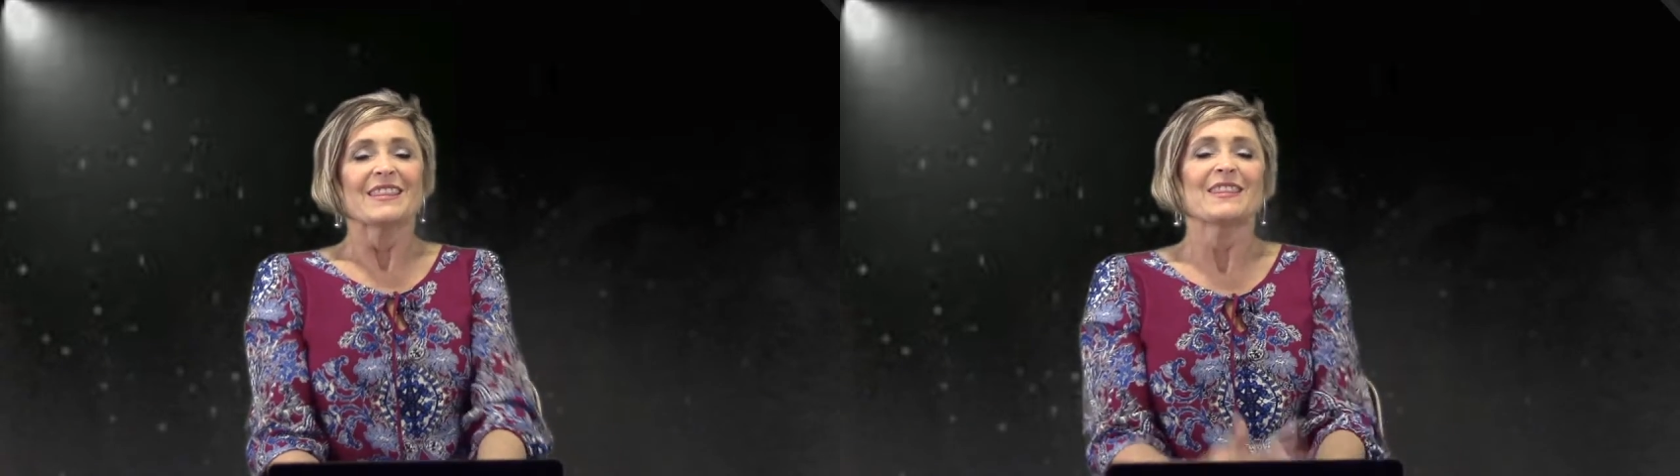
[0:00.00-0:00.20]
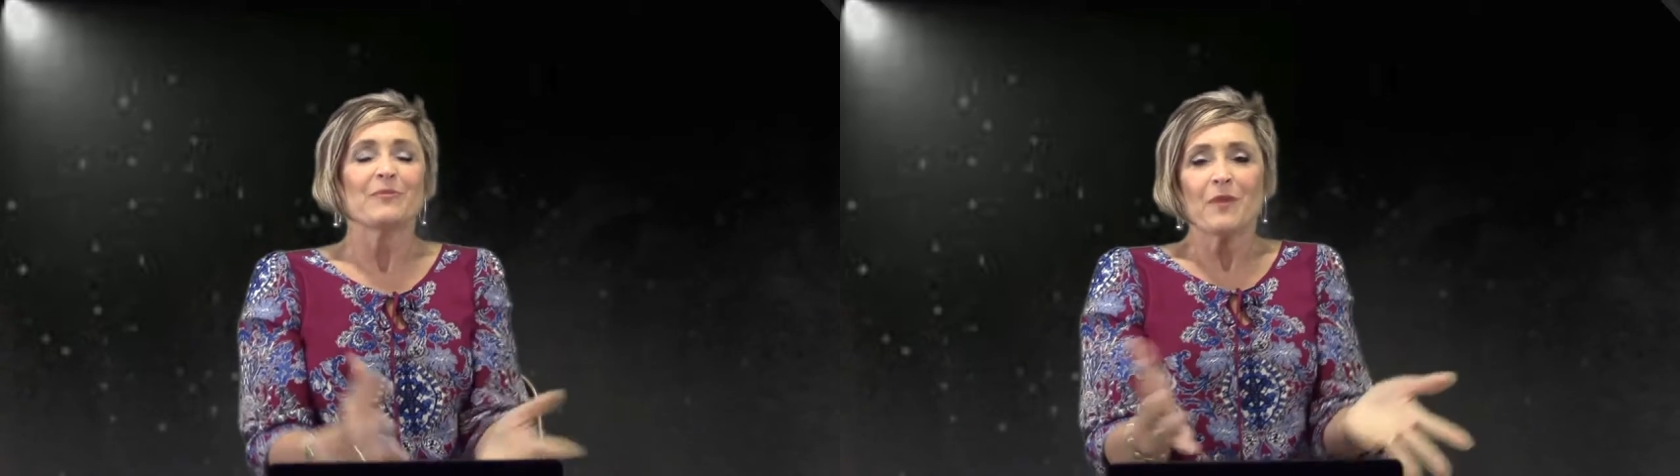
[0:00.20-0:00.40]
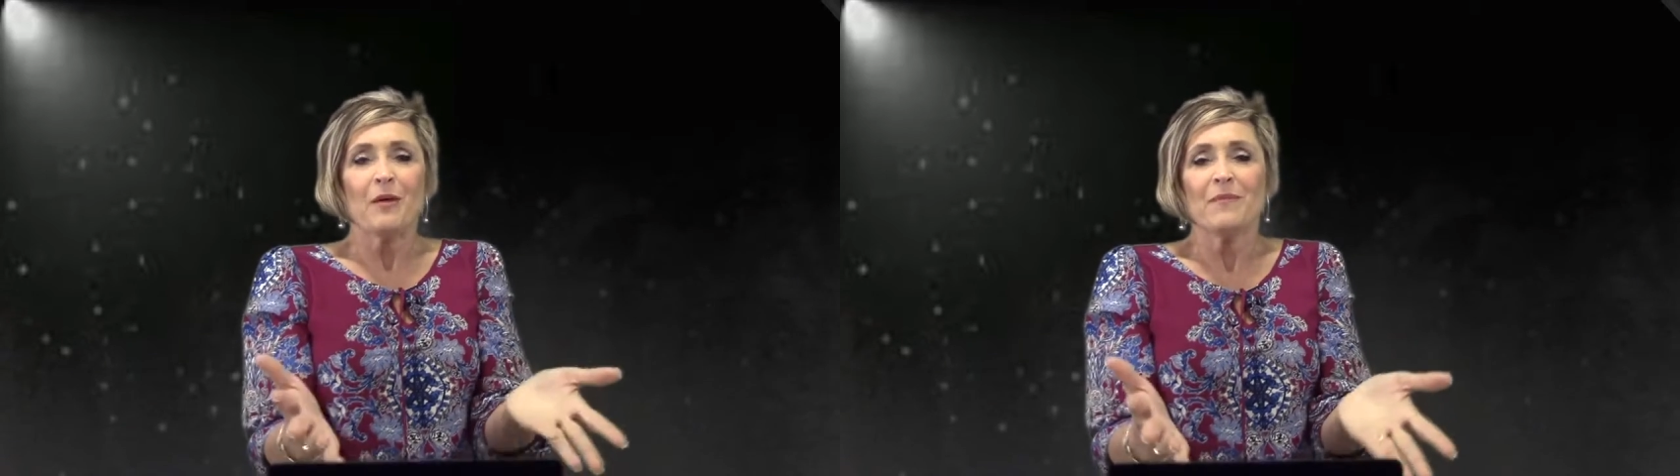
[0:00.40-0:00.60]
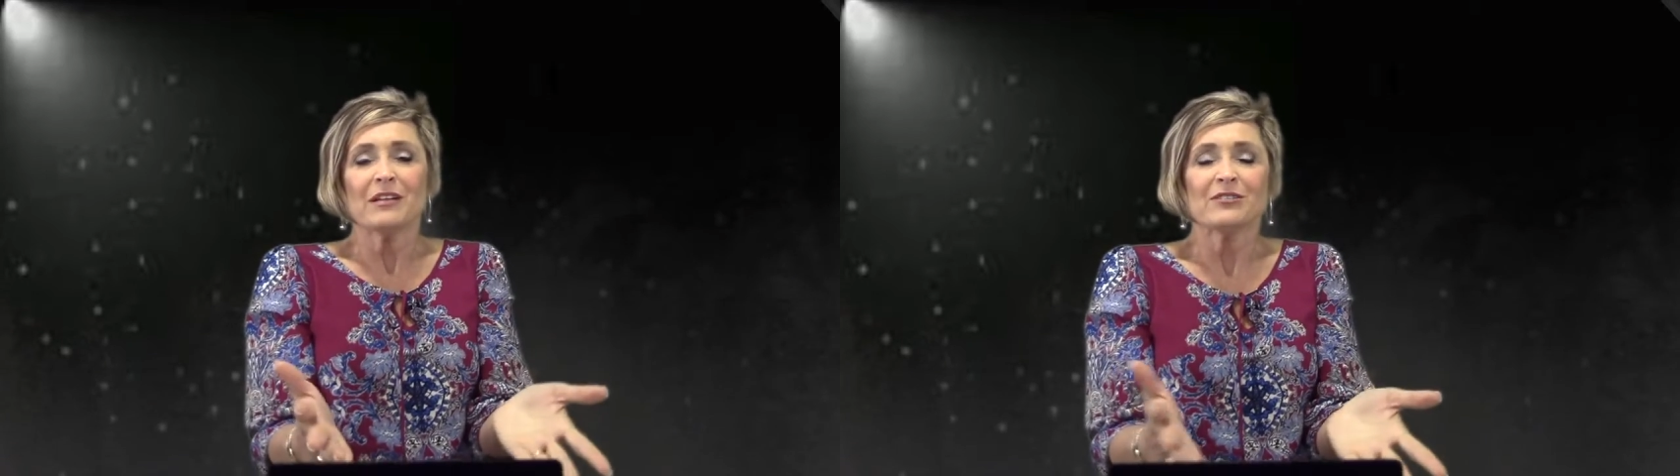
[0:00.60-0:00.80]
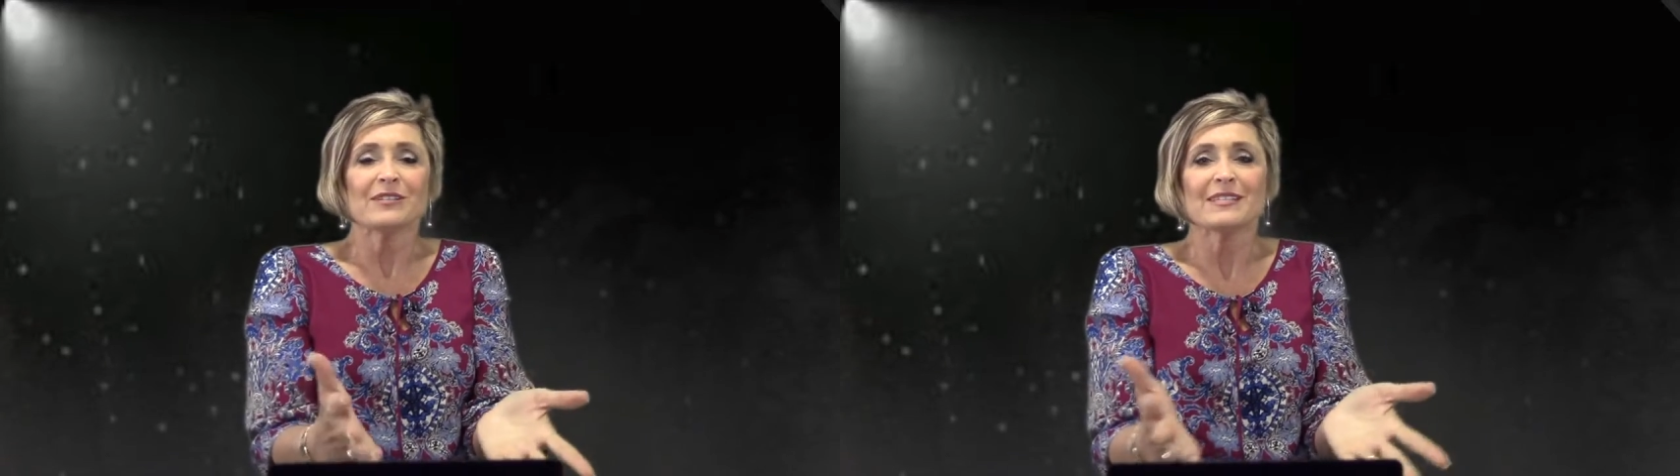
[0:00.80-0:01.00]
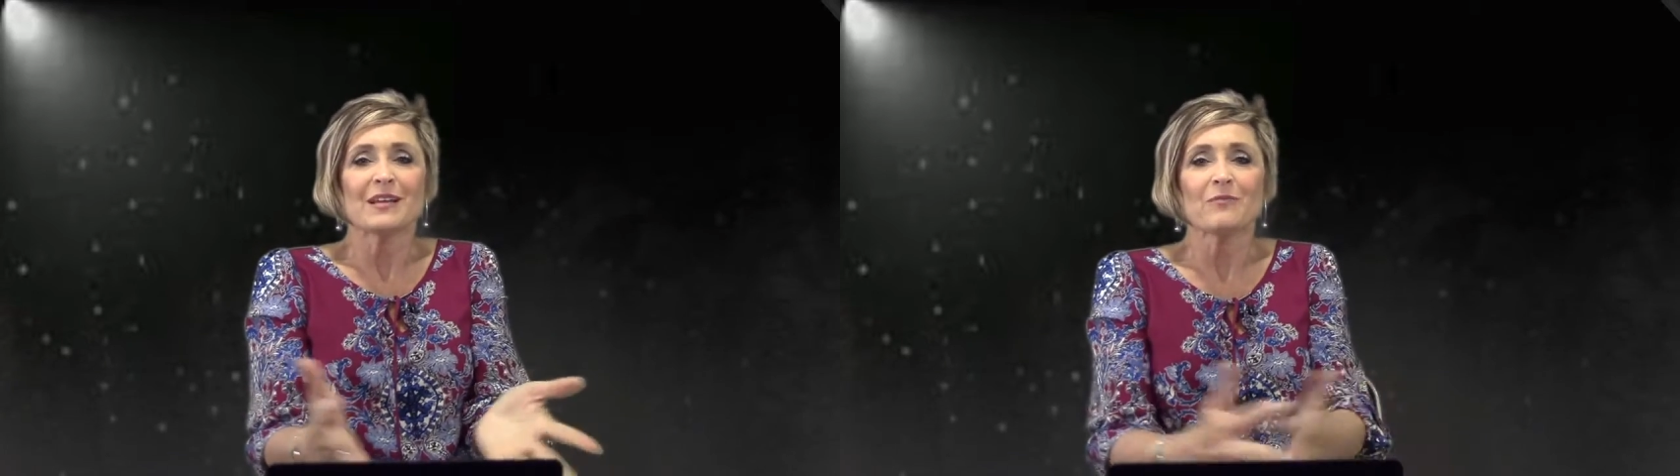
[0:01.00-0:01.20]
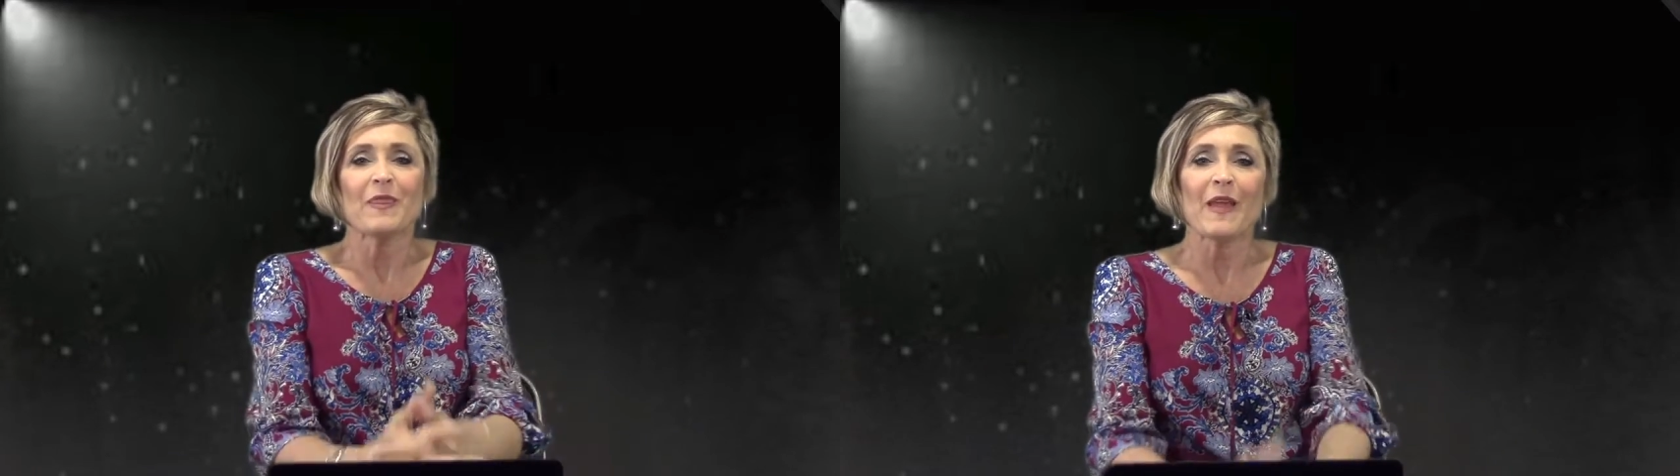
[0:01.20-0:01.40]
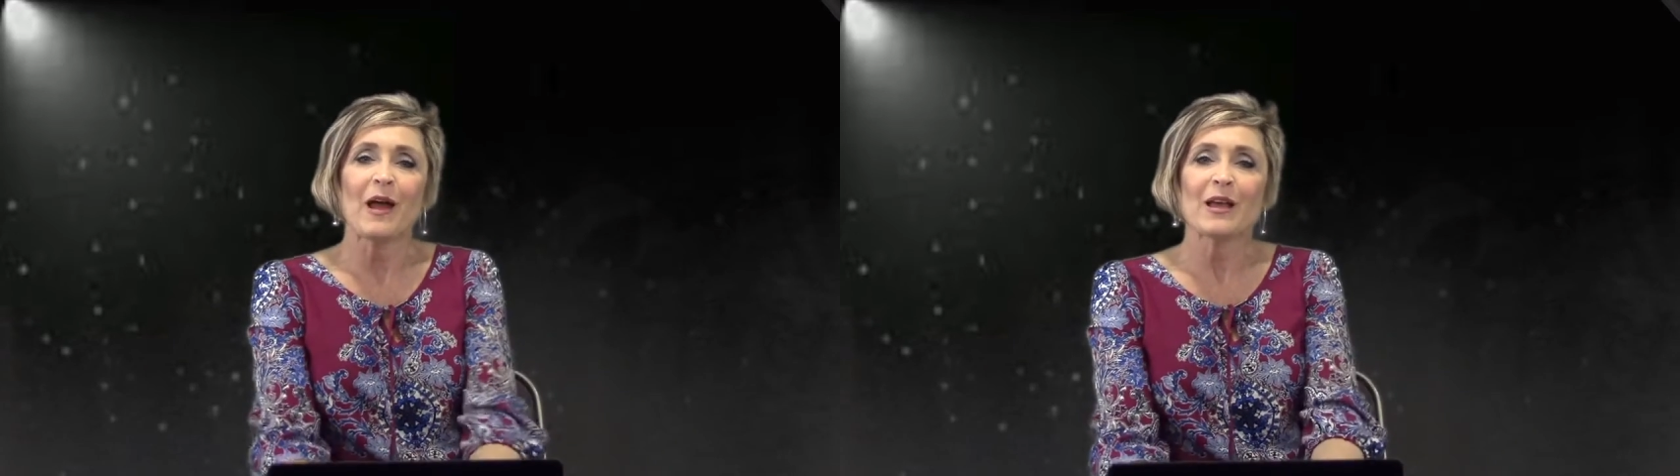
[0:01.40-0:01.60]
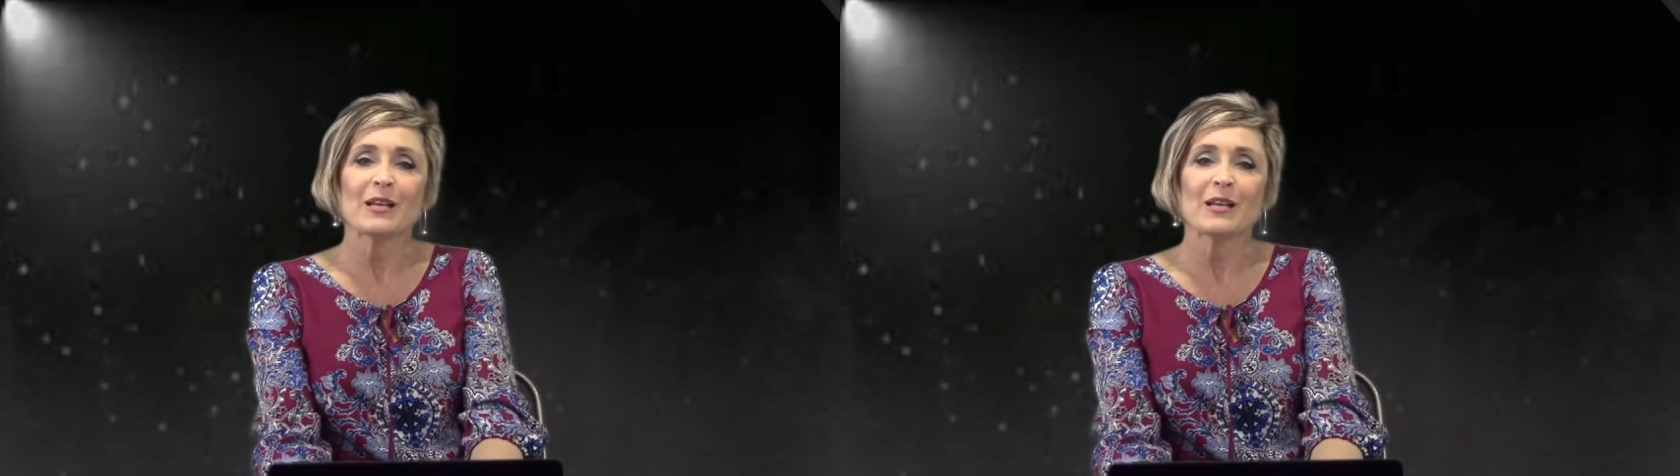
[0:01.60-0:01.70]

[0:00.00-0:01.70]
A mentor is someone that